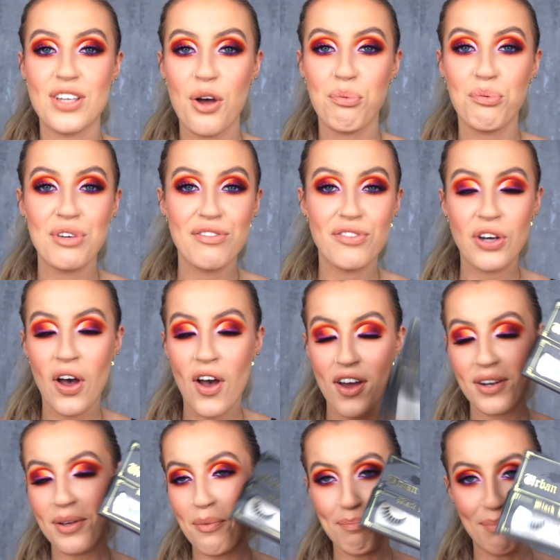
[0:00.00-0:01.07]
up, we've
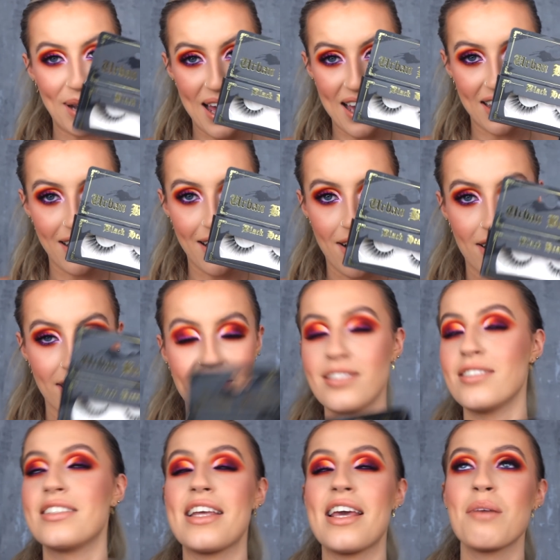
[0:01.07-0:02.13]
got Black Heart,
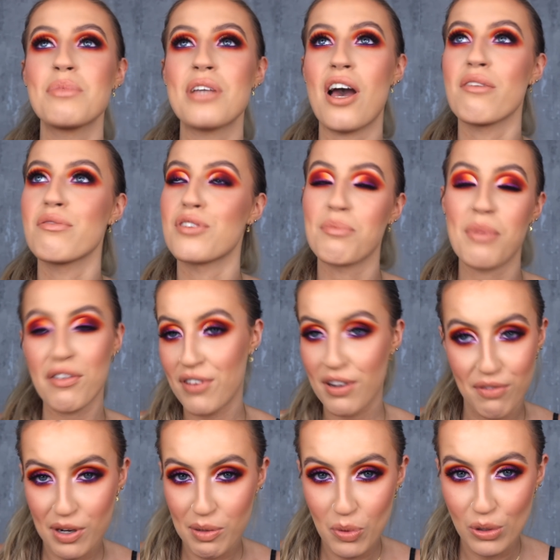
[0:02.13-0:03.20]
named after my
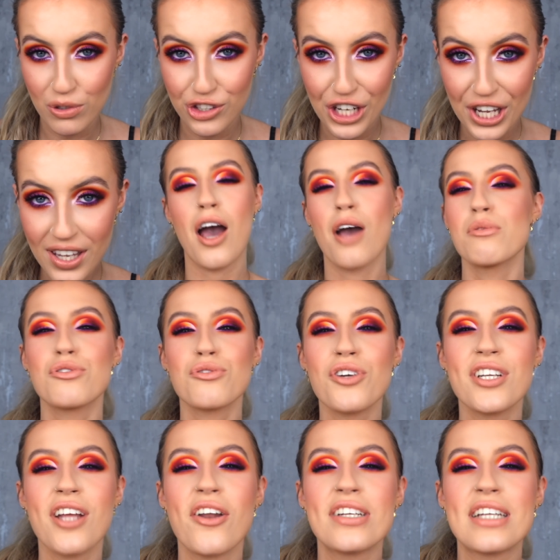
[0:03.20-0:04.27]
favorite emoji. I was
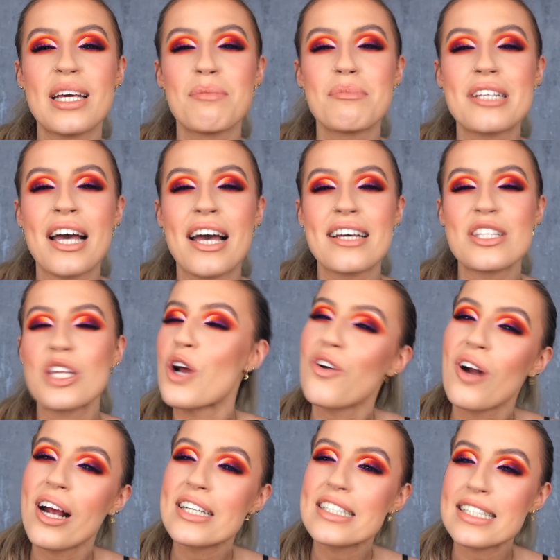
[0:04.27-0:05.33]
running out of names, guys,
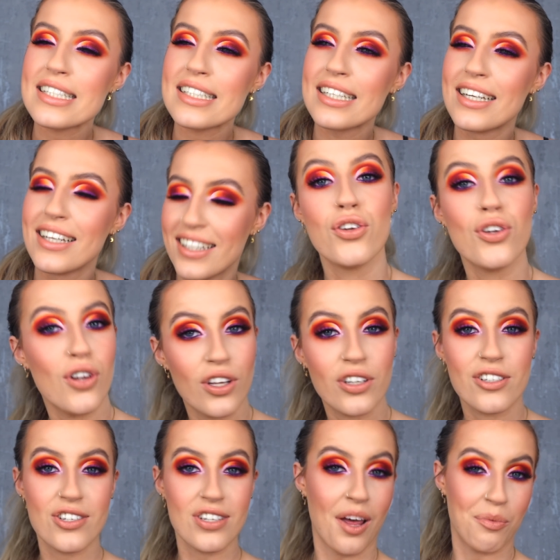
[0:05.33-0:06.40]
alright? You'll
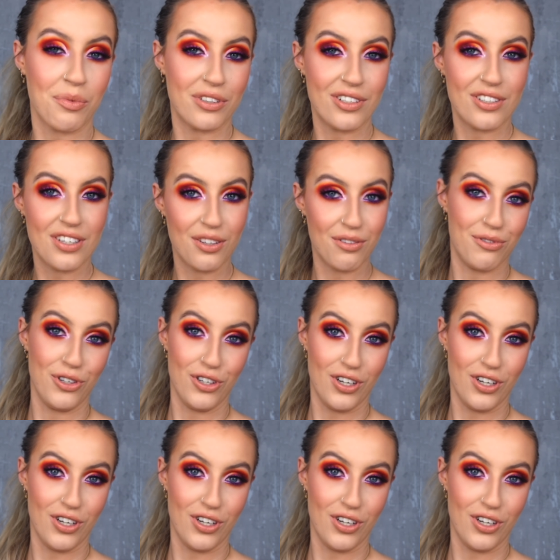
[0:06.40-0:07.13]
understand when you see the full